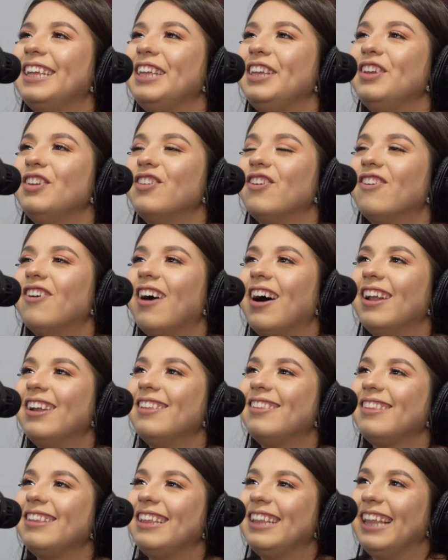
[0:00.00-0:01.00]
You know,
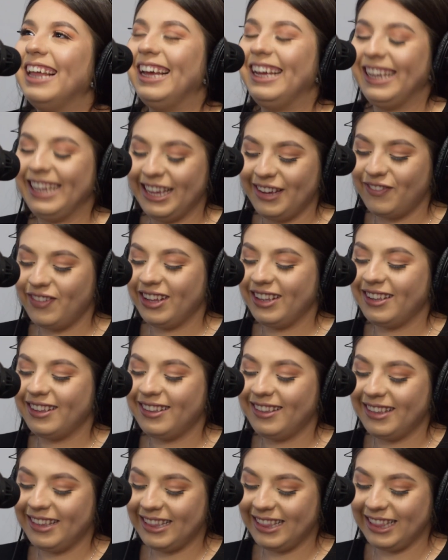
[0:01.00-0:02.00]
honestly, like
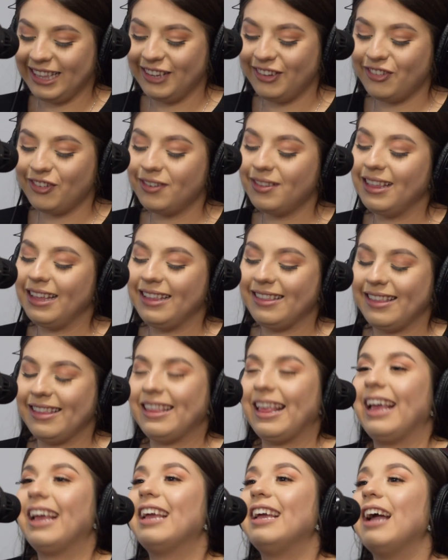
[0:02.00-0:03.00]
the truth is, it's
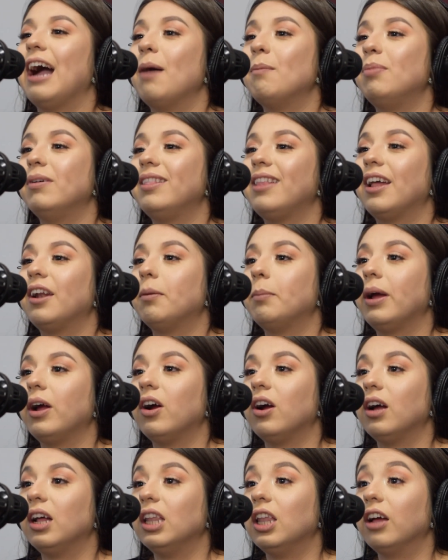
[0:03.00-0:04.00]
like God put that on my
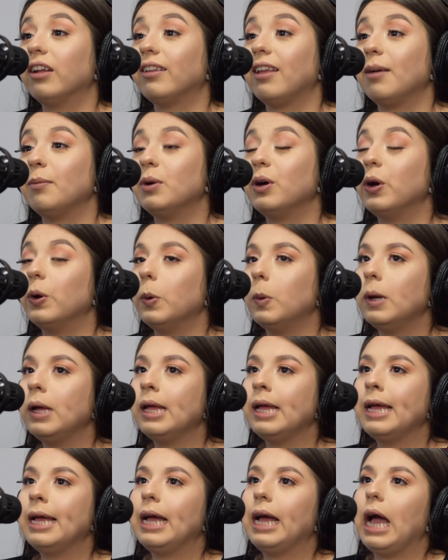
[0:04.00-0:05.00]
heart a long time ago.
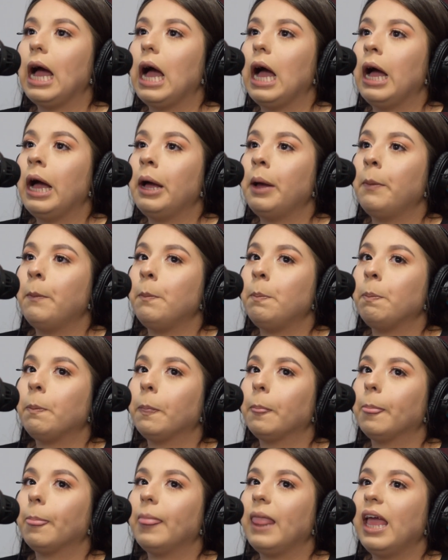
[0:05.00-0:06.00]
And
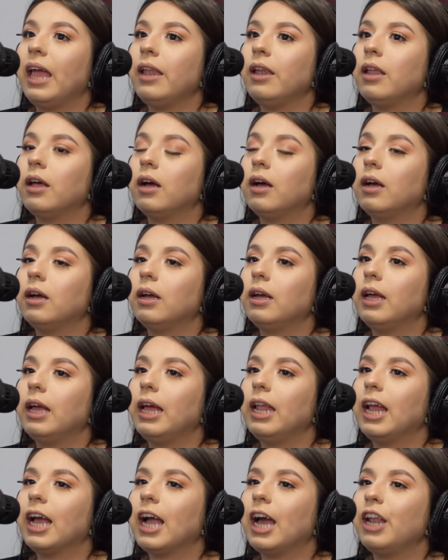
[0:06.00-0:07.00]

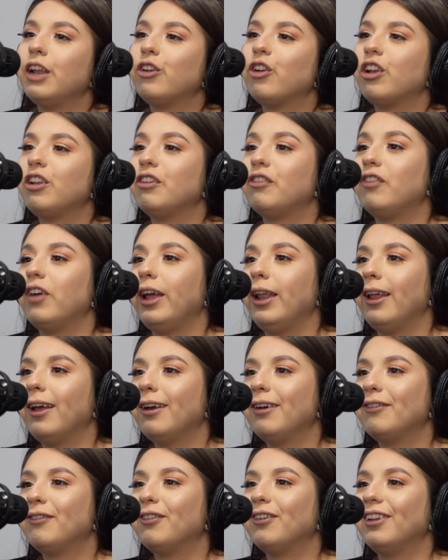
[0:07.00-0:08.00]
I kind of tried to fight
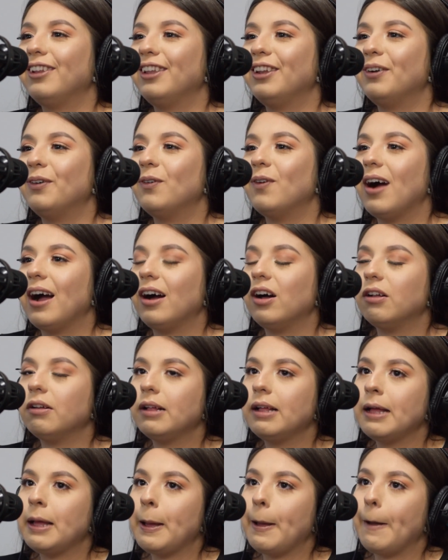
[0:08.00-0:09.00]
it for a little while. Yeah.